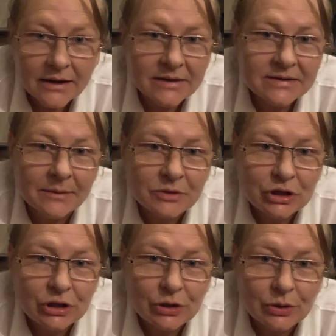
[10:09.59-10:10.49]
it's up
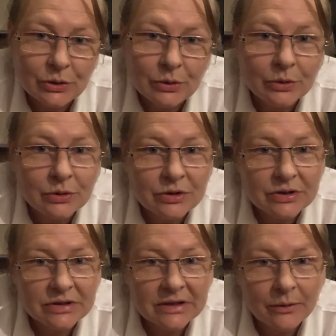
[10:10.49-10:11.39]
to you
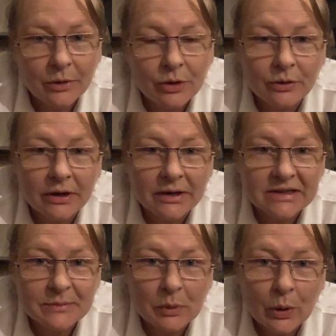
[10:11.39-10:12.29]
to see what you can
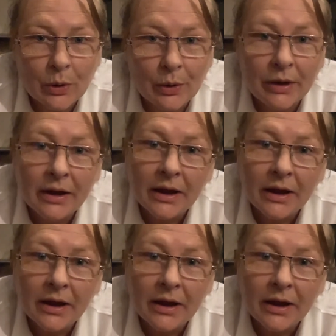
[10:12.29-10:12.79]
explore,